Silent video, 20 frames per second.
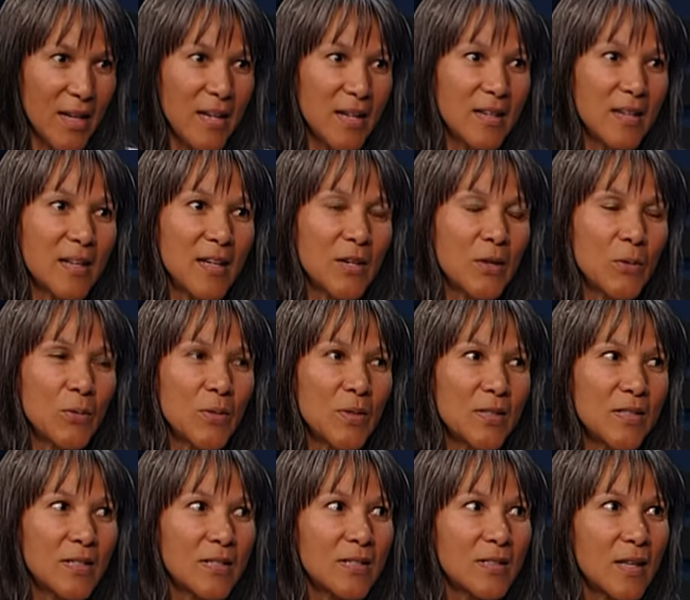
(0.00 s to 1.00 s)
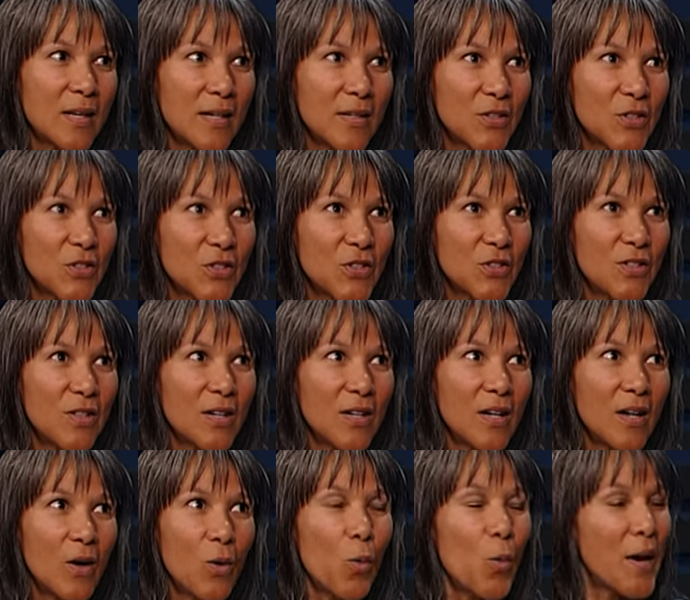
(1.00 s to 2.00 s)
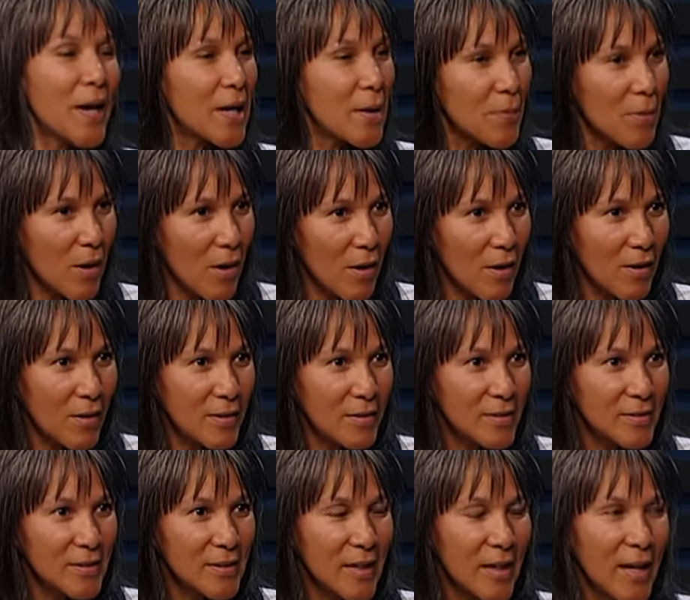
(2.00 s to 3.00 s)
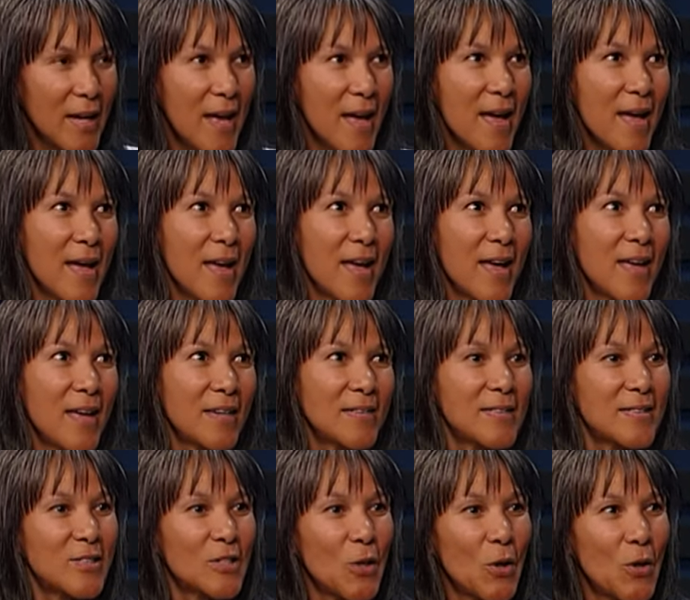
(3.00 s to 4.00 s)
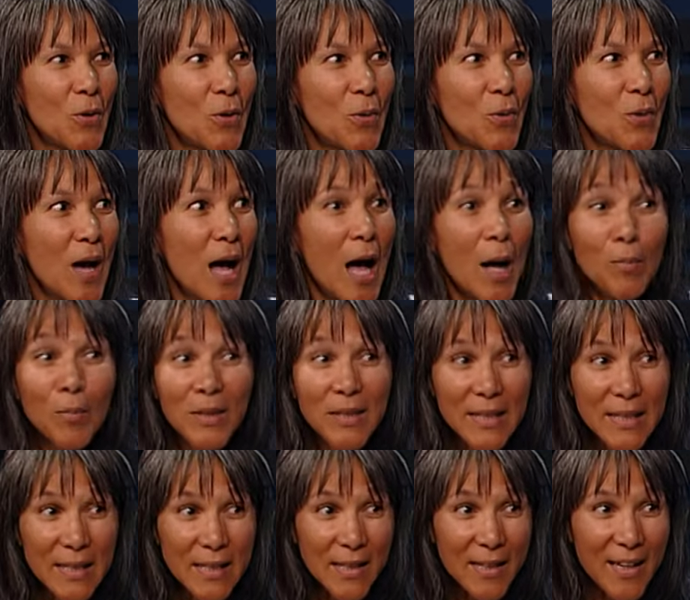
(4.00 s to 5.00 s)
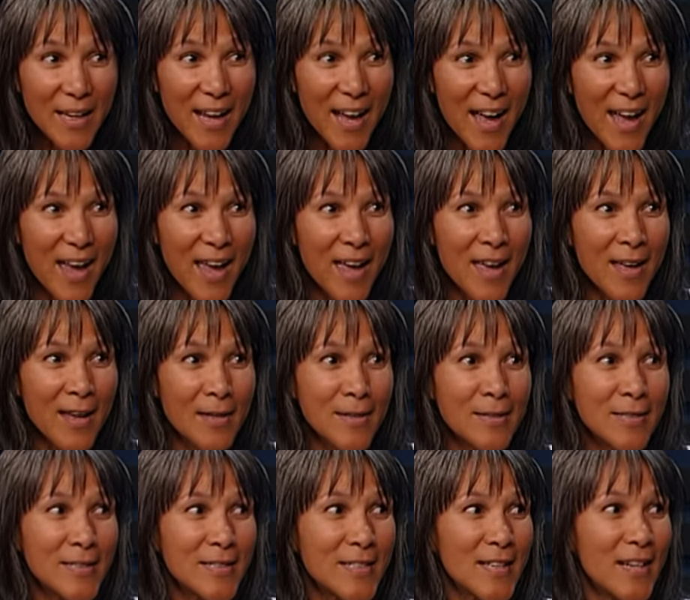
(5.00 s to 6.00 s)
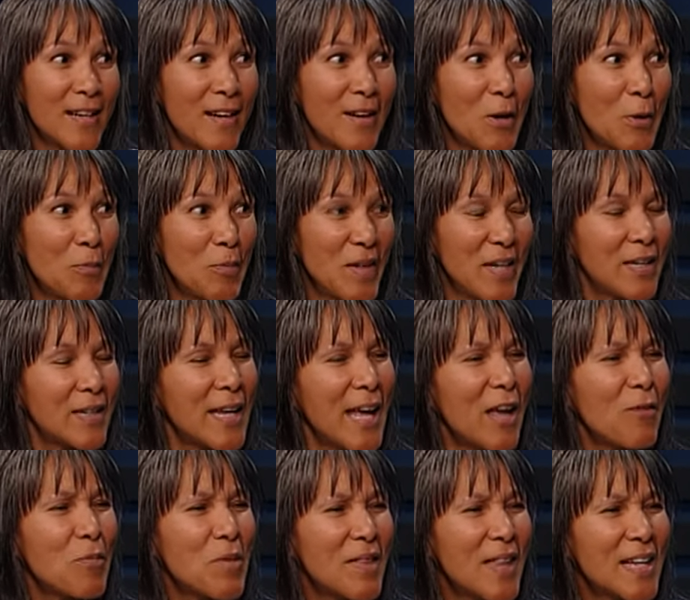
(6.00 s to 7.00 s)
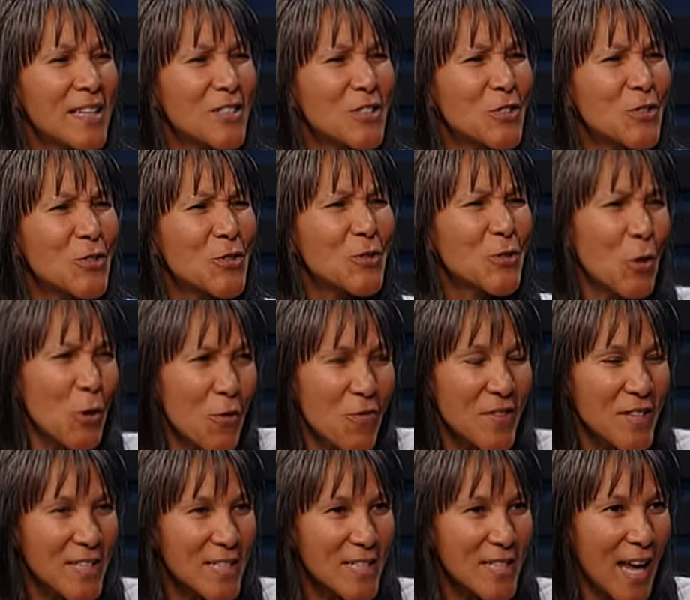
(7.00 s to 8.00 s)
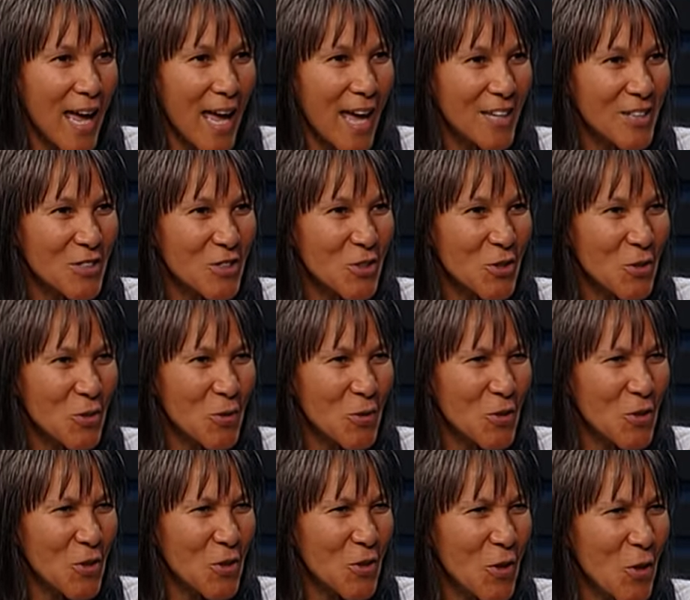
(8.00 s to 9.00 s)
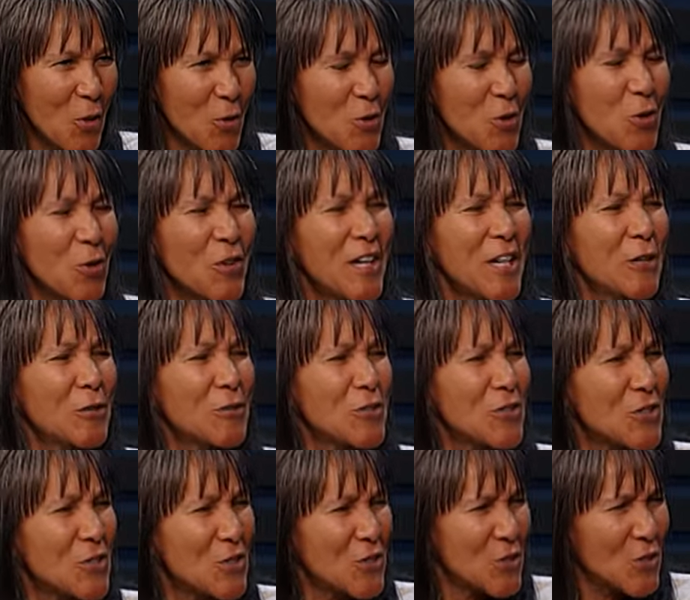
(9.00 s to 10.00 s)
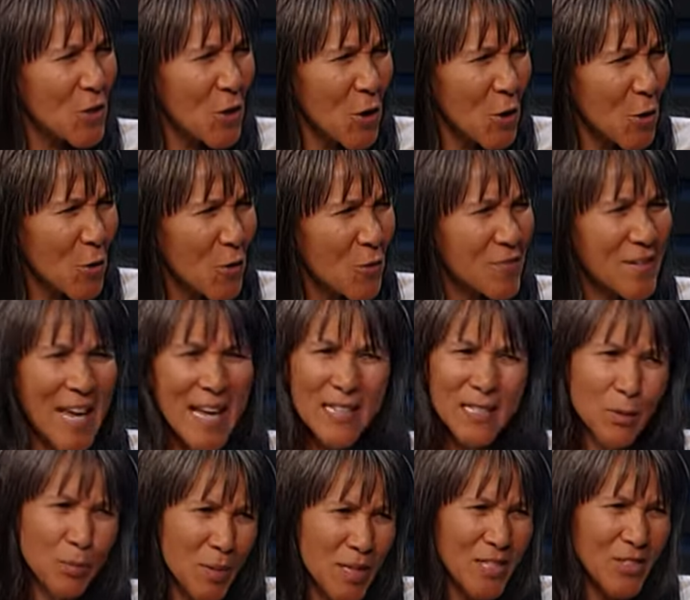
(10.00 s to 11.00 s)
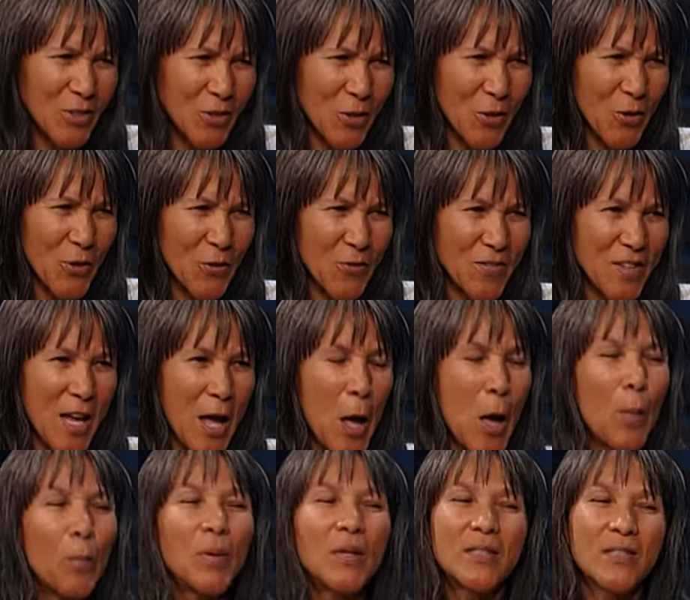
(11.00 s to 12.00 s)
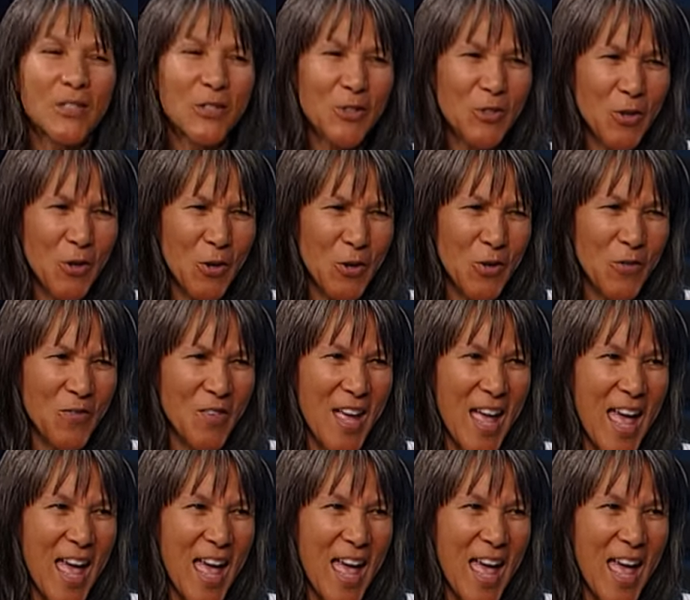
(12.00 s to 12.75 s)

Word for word: and it was such a wake up call and so humbling and um, it gave me that servant attitude you know yes. you're here to serve not to be served but to serve